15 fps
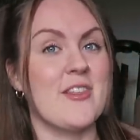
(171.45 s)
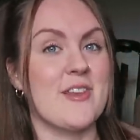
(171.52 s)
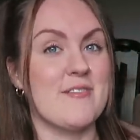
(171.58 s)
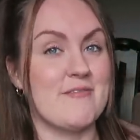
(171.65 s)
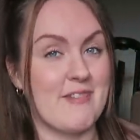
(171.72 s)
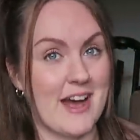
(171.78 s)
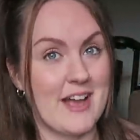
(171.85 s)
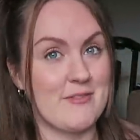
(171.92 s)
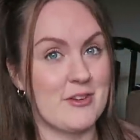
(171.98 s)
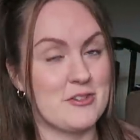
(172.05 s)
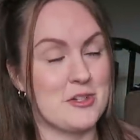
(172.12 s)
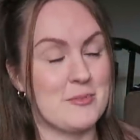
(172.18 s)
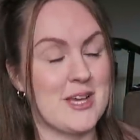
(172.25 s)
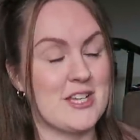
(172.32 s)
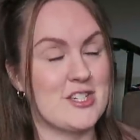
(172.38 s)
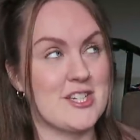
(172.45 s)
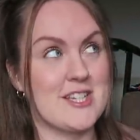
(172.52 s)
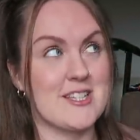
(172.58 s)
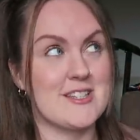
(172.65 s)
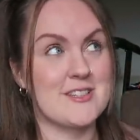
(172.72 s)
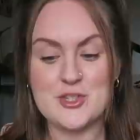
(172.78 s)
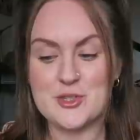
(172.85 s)
than 500
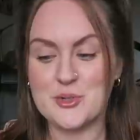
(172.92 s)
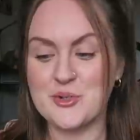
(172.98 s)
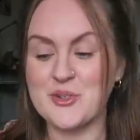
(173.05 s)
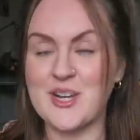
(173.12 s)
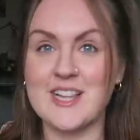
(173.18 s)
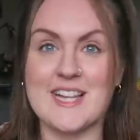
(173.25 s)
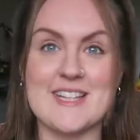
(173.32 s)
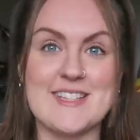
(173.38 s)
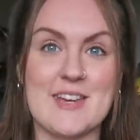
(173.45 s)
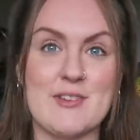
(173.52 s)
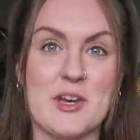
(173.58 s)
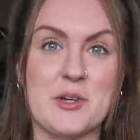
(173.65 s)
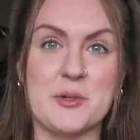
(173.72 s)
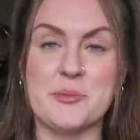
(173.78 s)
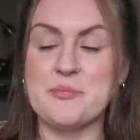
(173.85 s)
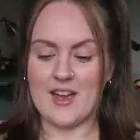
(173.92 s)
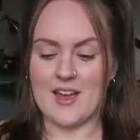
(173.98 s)
pages. So let's give it a go.